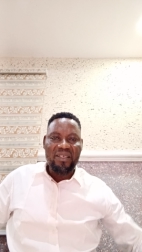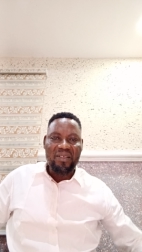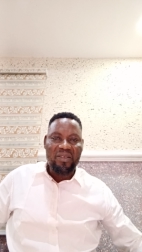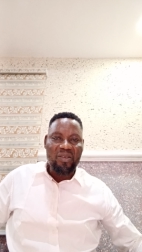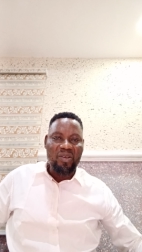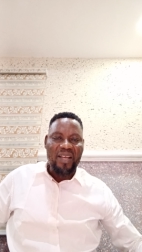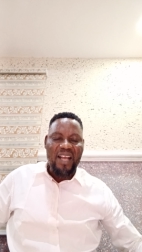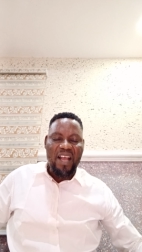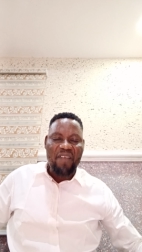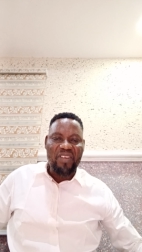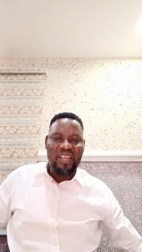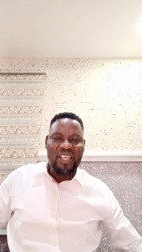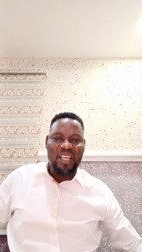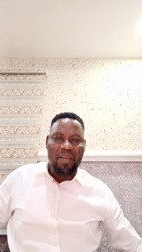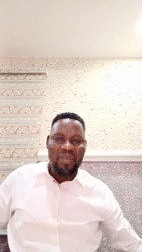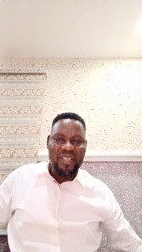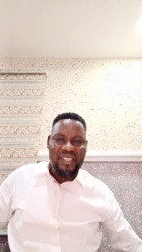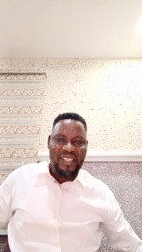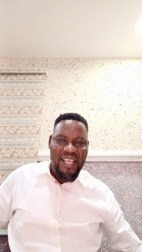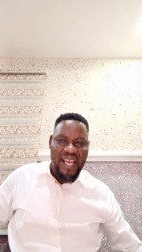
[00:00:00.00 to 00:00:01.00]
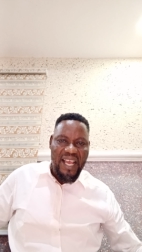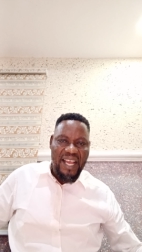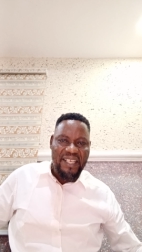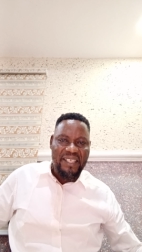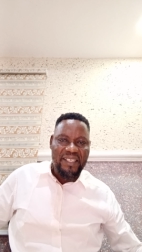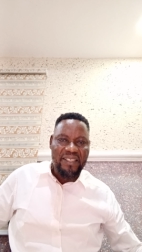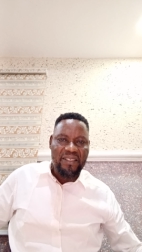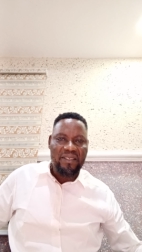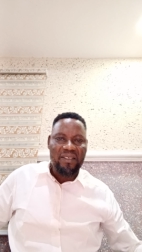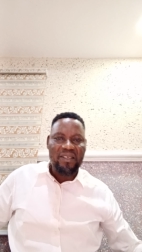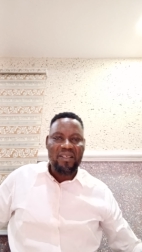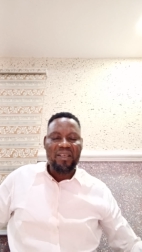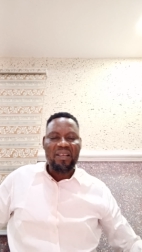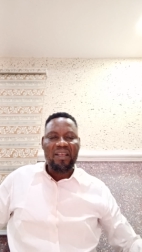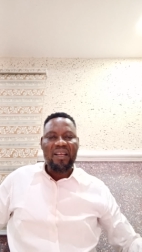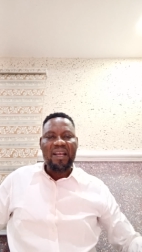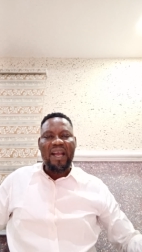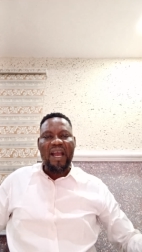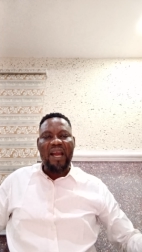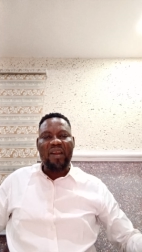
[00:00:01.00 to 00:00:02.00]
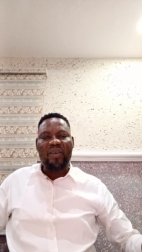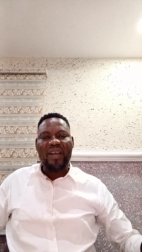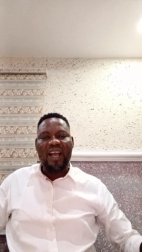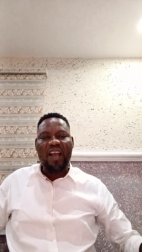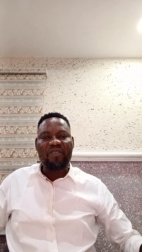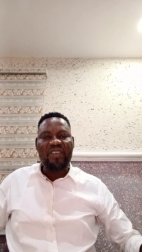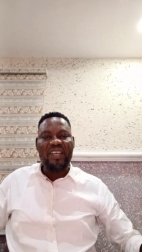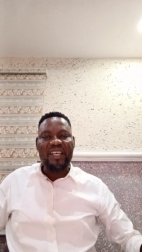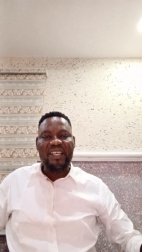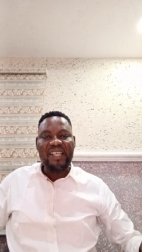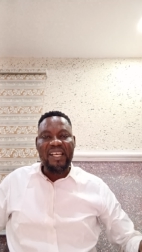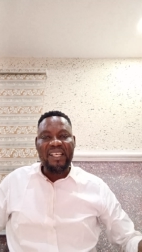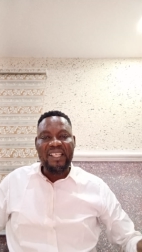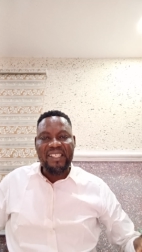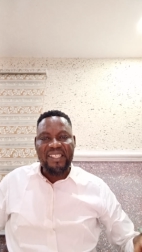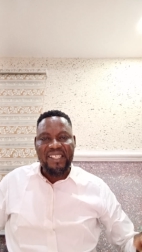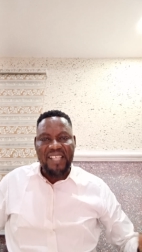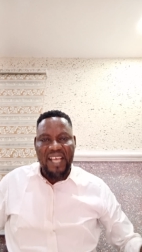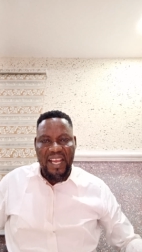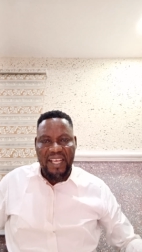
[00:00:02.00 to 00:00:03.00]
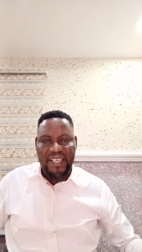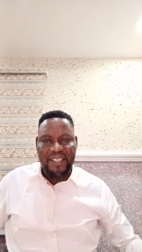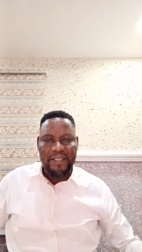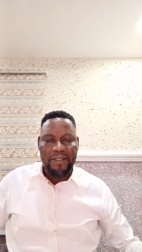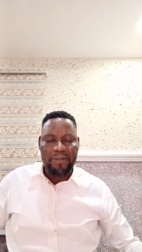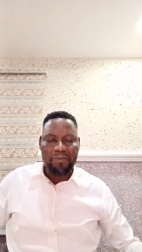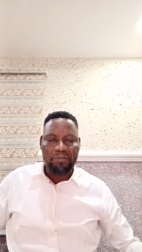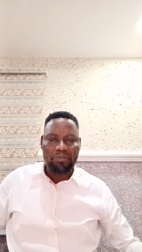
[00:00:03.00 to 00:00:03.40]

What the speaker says: You have the debit side and you have the credit side.